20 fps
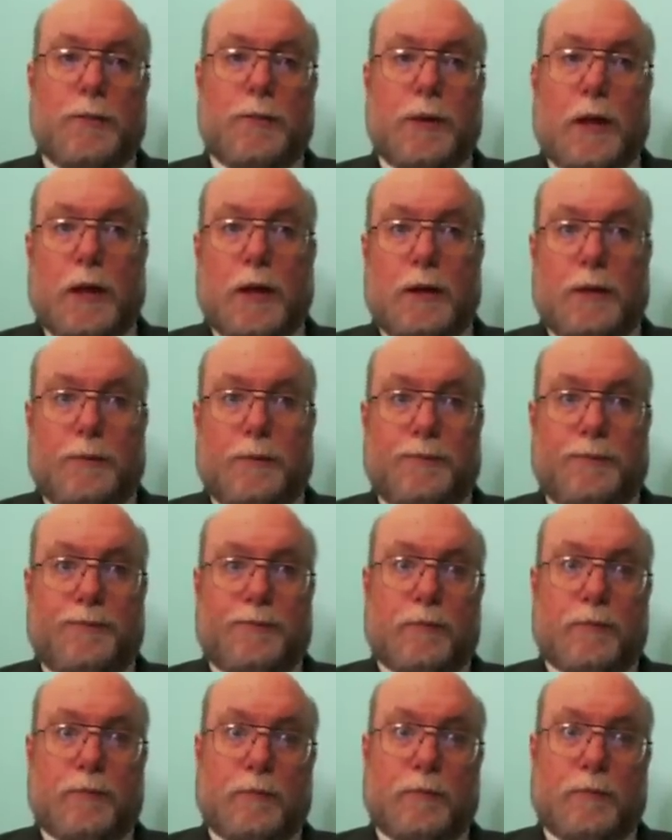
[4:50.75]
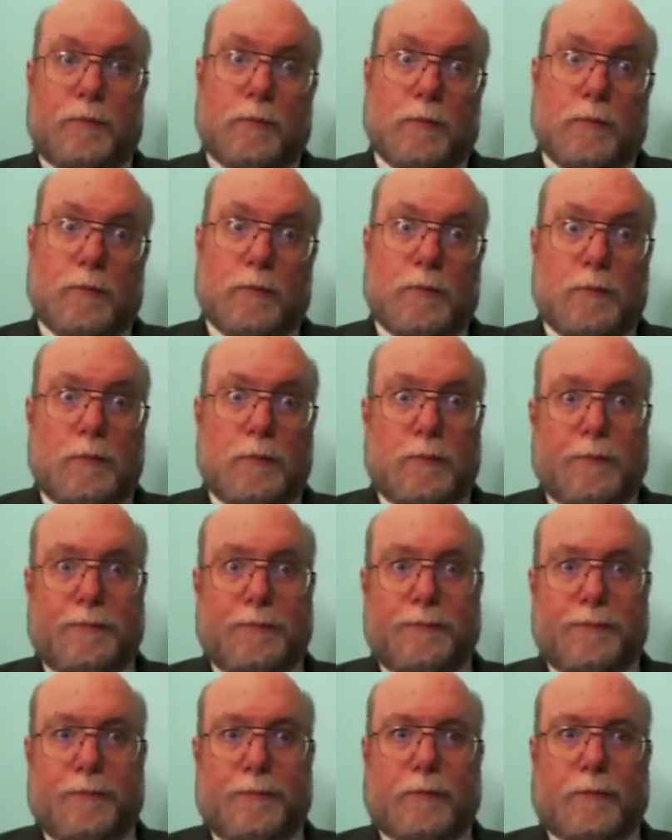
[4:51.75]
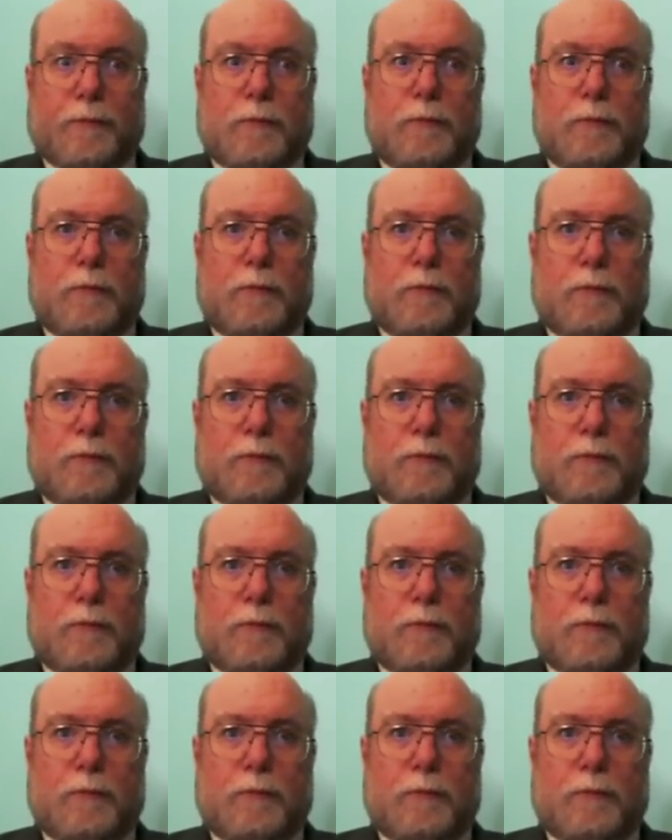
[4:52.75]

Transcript: of production. So, I mean,